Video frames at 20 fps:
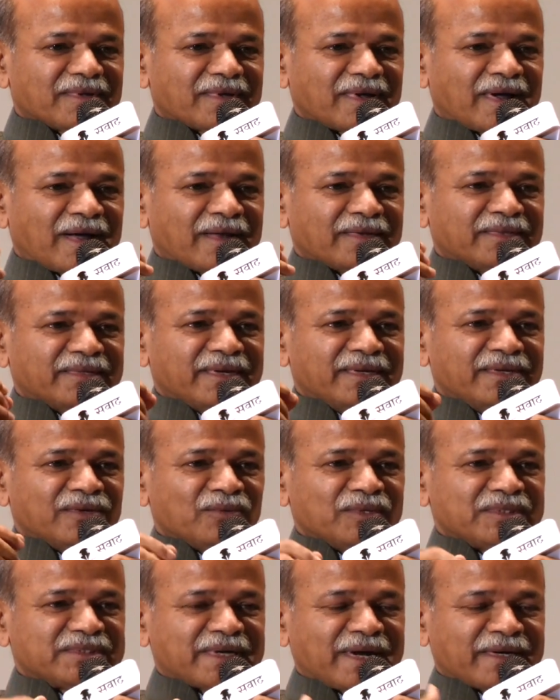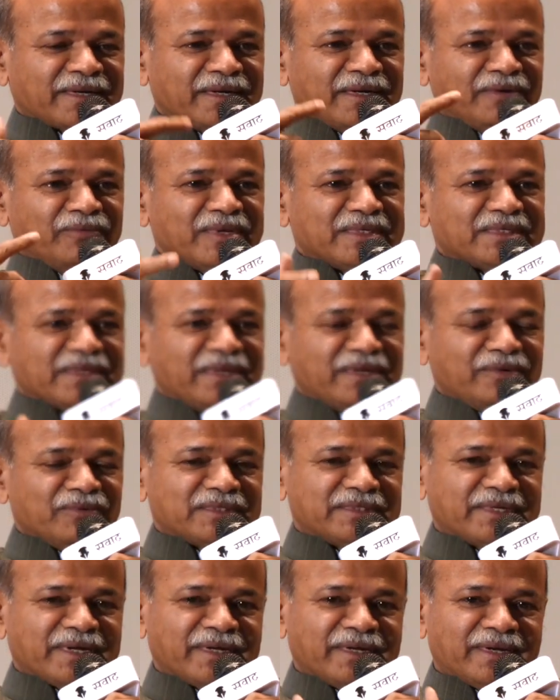And then, you know, we started
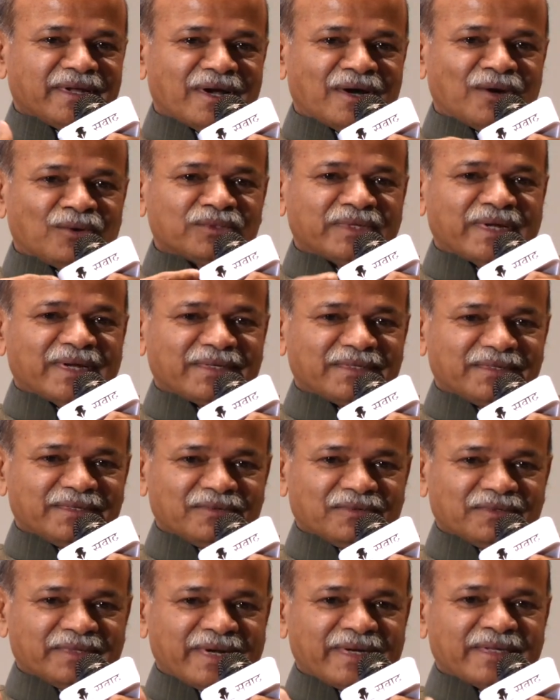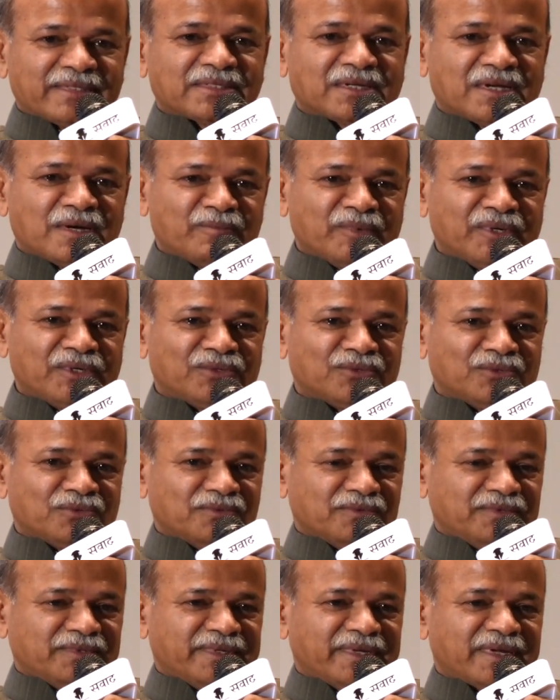investigating how that, you know, that has come
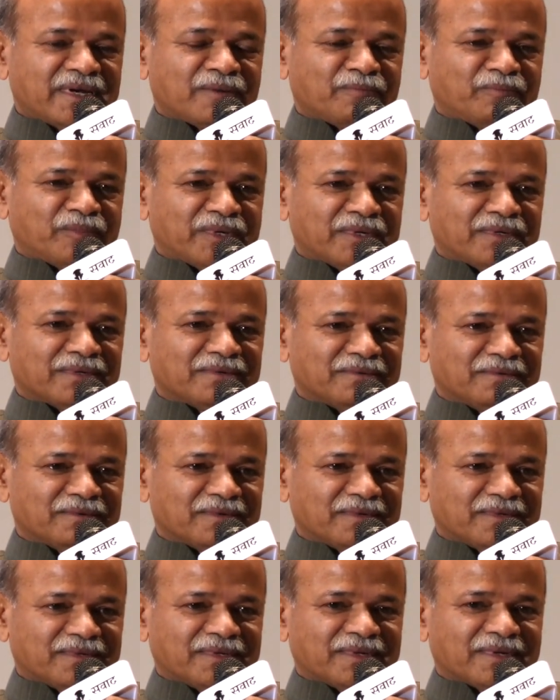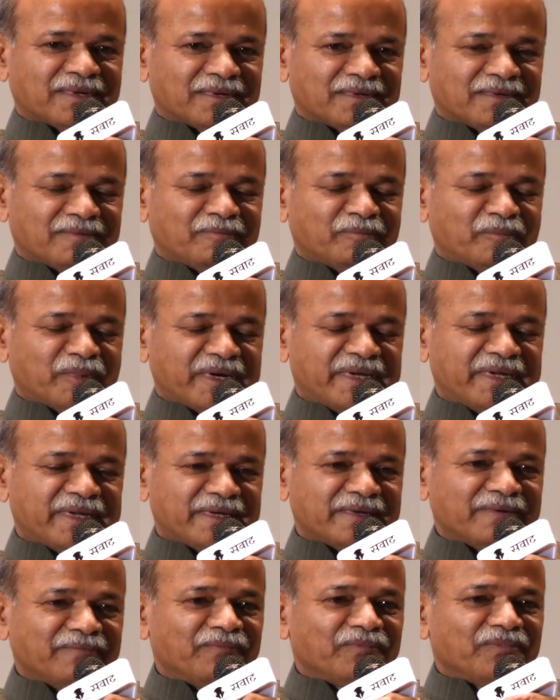into the Harappan
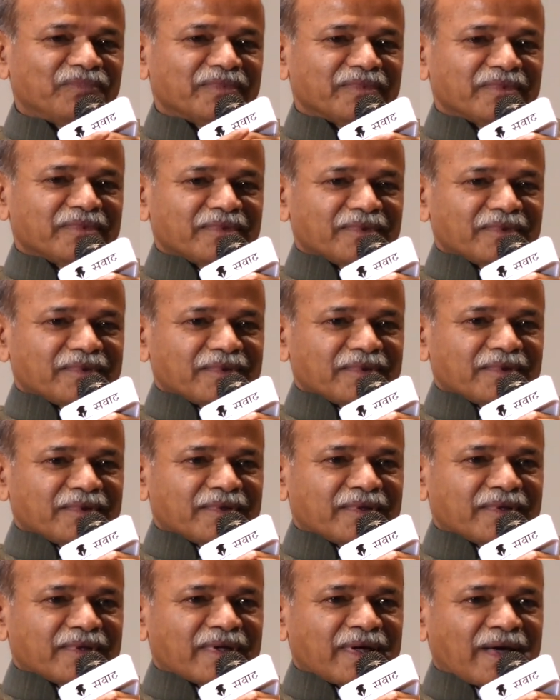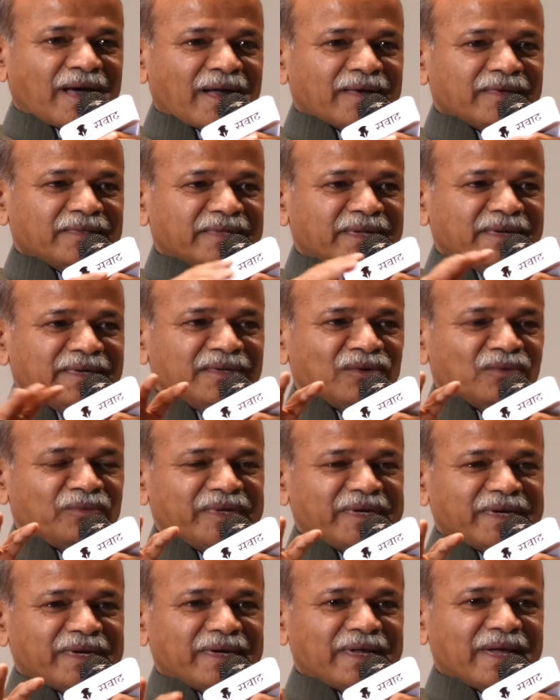burial. And then, you know,
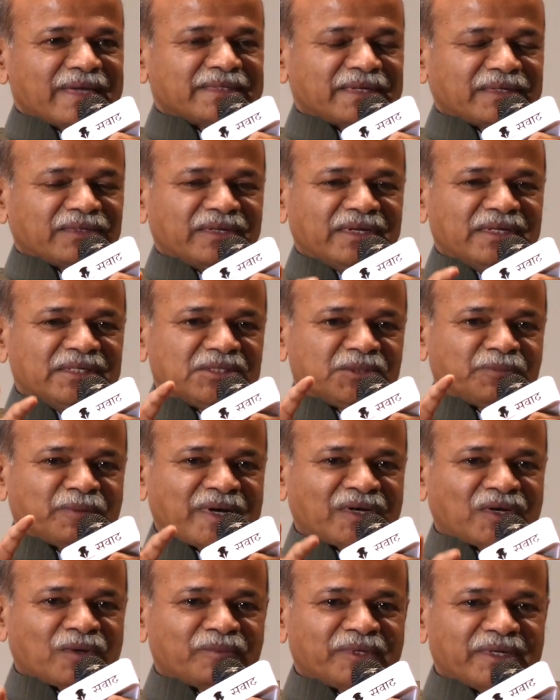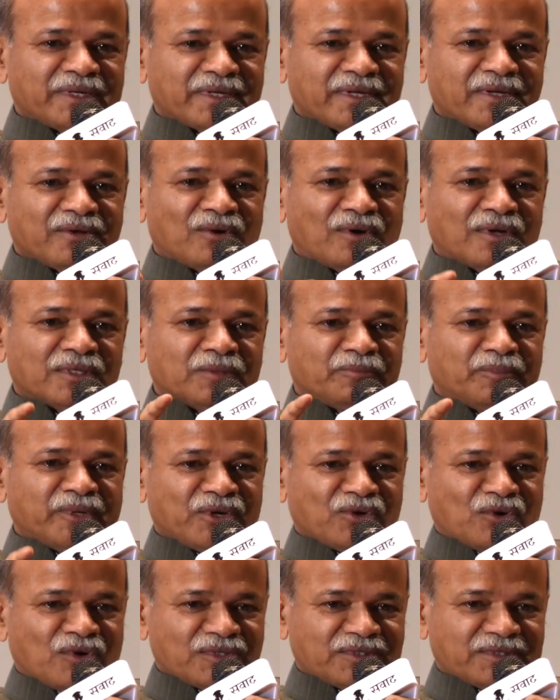we realized that in spite of taking all the
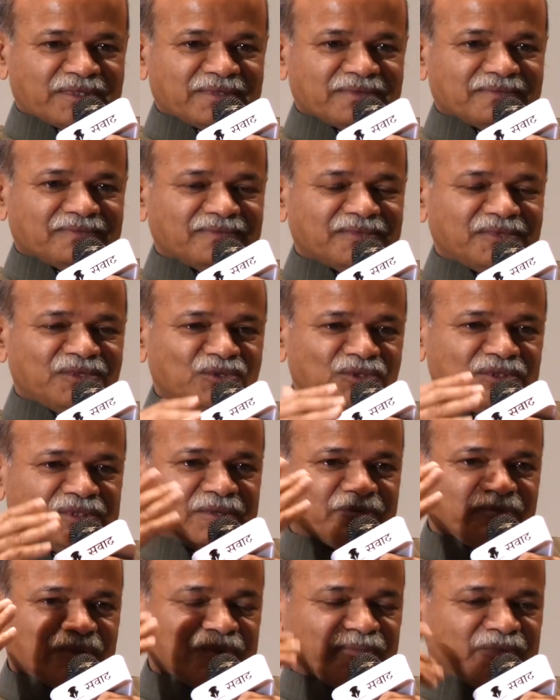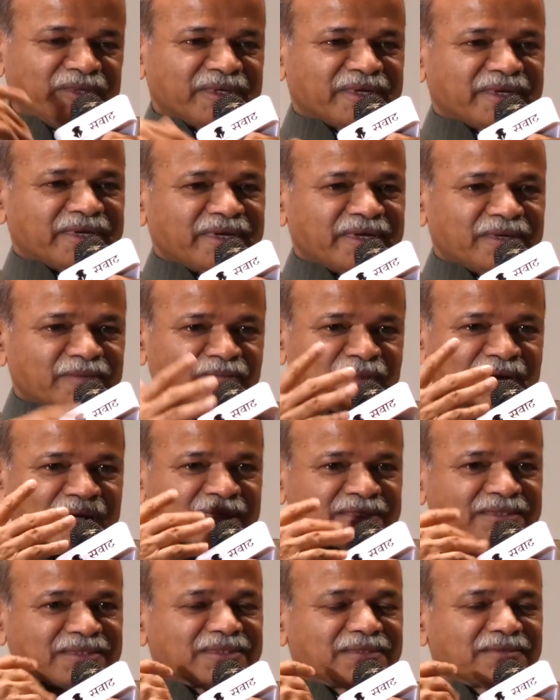precaution, using PPE kit,
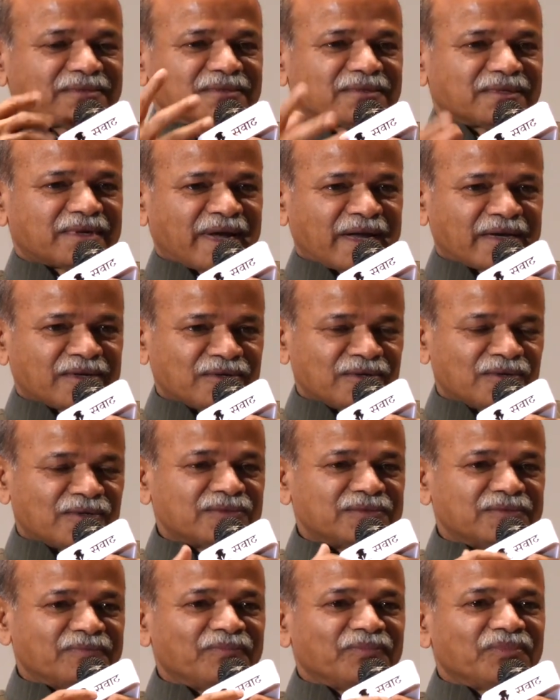masks, hand gloves,